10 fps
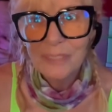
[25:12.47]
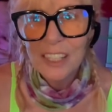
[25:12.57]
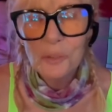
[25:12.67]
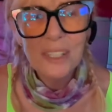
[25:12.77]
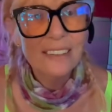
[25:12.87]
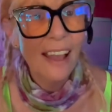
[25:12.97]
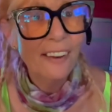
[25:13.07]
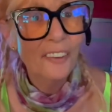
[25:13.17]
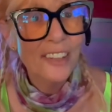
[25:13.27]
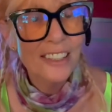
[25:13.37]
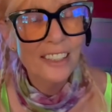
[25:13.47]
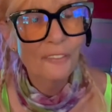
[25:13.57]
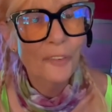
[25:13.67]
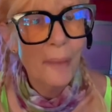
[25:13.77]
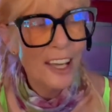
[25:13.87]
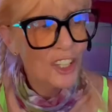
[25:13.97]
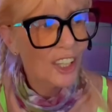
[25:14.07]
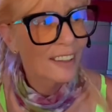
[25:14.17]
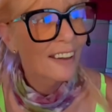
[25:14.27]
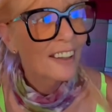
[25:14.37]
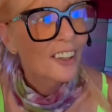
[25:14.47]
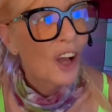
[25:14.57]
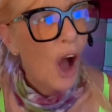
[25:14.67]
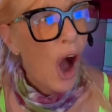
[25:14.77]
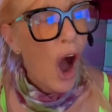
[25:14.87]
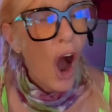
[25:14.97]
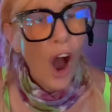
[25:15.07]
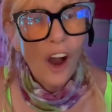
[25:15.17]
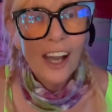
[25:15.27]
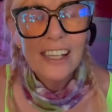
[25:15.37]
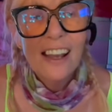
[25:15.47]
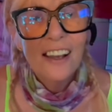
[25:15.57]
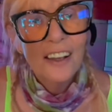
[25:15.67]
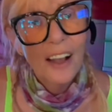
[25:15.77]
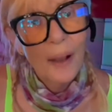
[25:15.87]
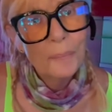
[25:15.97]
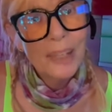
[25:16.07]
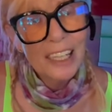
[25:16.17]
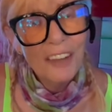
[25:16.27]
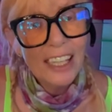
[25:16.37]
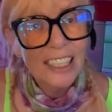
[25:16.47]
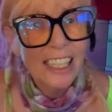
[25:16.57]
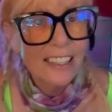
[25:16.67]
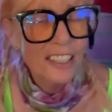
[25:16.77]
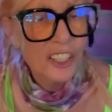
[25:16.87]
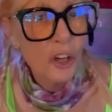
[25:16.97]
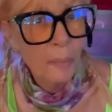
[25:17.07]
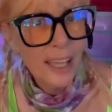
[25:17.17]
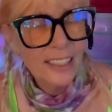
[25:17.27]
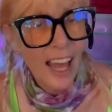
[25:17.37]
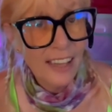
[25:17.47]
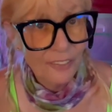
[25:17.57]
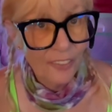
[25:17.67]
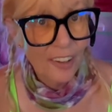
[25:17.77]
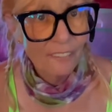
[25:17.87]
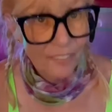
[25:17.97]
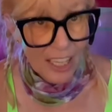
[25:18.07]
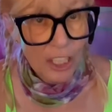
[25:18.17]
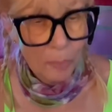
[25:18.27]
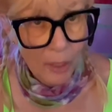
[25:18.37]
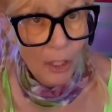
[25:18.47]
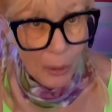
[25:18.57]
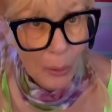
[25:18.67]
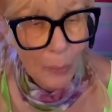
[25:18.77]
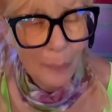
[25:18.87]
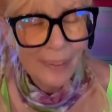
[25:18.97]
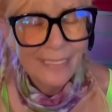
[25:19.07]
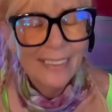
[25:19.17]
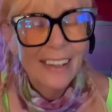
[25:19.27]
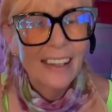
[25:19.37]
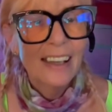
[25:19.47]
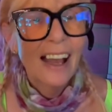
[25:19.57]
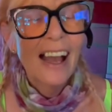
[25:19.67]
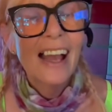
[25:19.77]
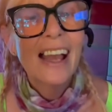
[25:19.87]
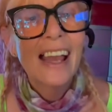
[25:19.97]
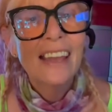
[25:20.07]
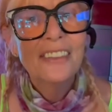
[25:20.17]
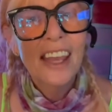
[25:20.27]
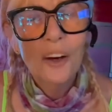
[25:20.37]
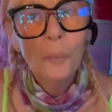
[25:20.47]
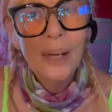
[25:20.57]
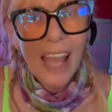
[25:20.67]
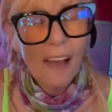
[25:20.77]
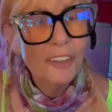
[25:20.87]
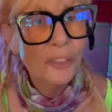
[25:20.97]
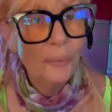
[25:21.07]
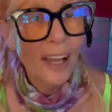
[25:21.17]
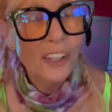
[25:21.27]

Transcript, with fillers: let's recycle this information. On Minivan Lead This Nomad Life Facebook group, there we have a thread